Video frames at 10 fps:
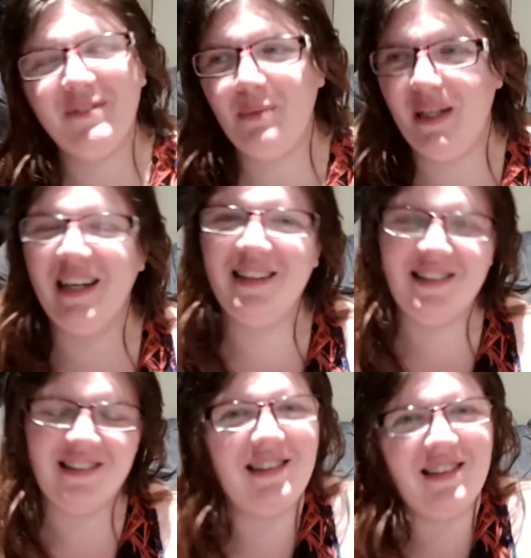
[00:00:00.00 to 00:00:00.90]

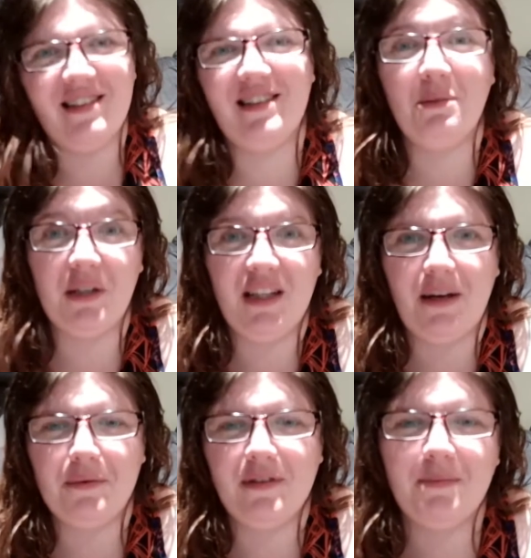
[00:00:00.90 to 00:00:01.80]
Because to me,
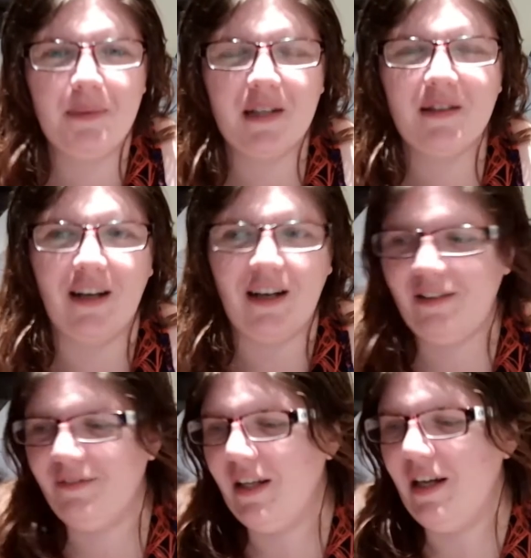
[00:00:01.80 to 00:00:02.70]
that was a big sign.
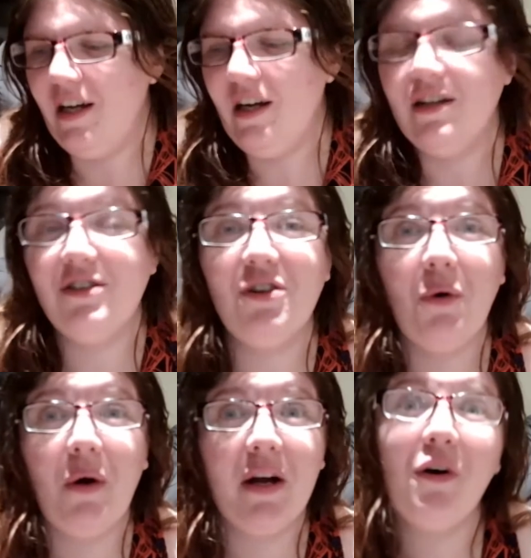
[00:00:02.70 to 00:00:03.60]
So
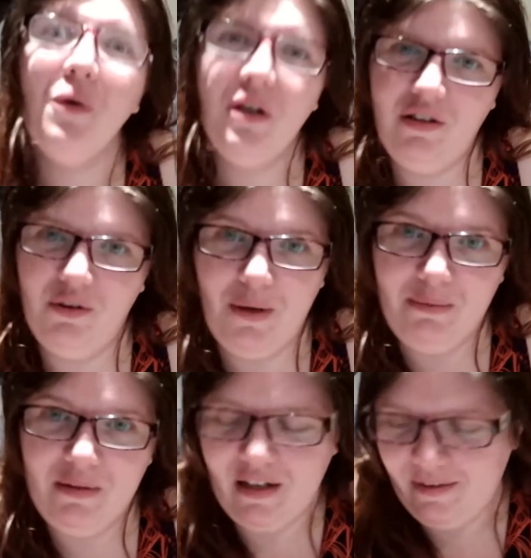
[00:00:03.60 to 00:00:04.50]
I go onto the
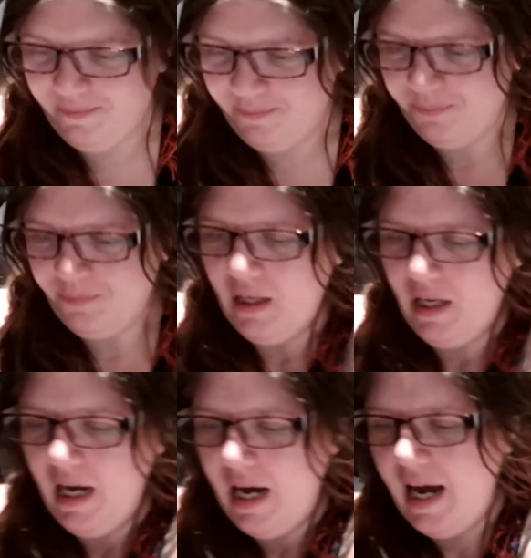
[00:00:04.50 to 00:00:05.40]
website.
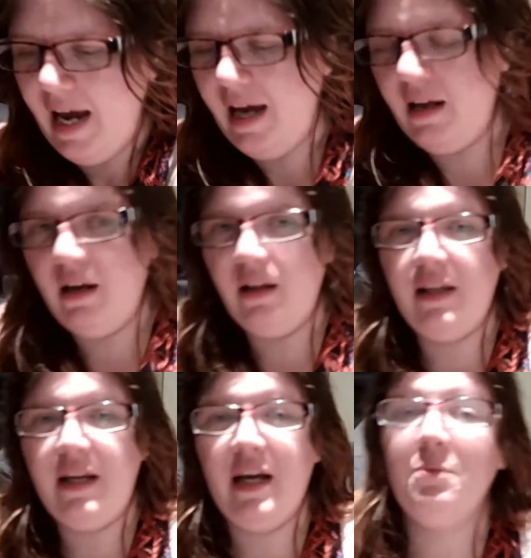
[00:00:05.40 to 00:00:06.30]
And
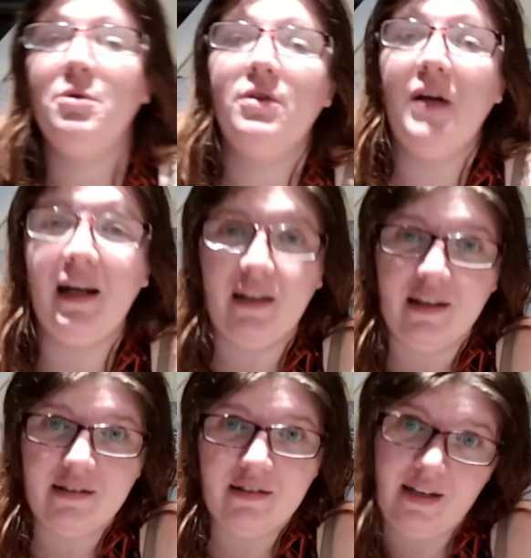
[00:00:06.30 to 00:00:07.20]
the Animal
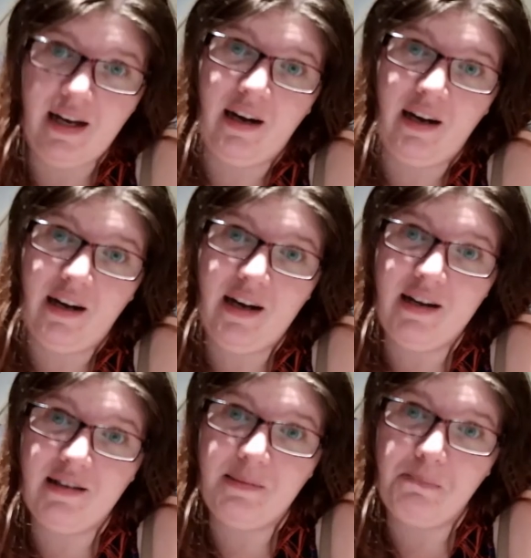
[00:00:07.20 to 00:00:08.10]
Allies deck
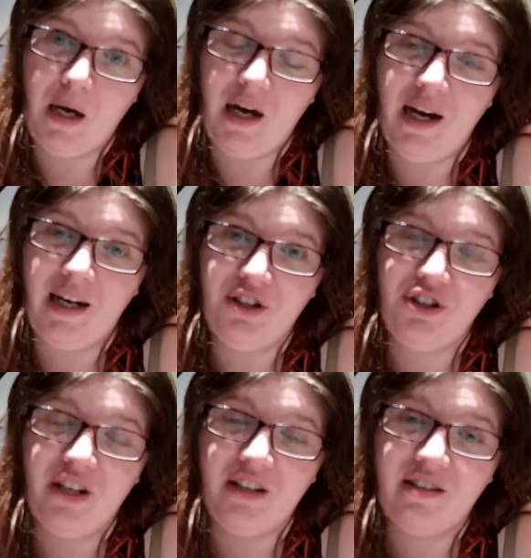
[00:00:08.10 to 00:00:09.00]
is by
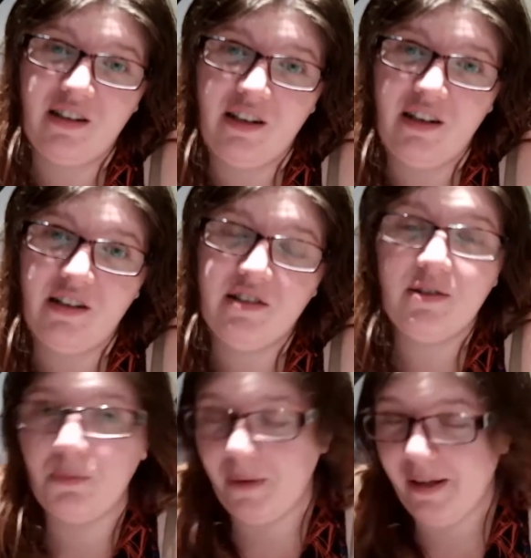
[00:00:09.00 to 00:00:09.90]
Jessica
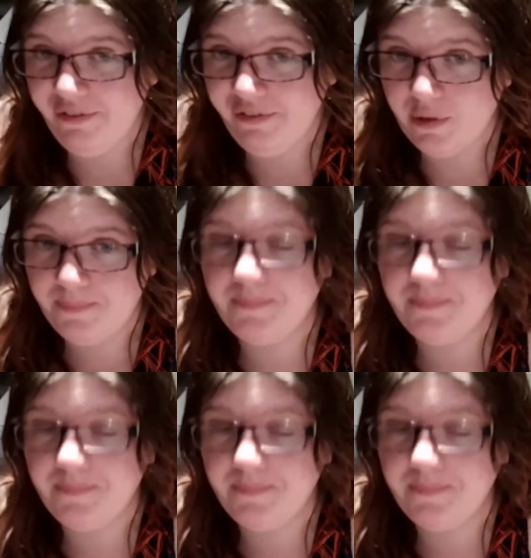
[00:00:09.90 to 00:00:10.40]
Swift.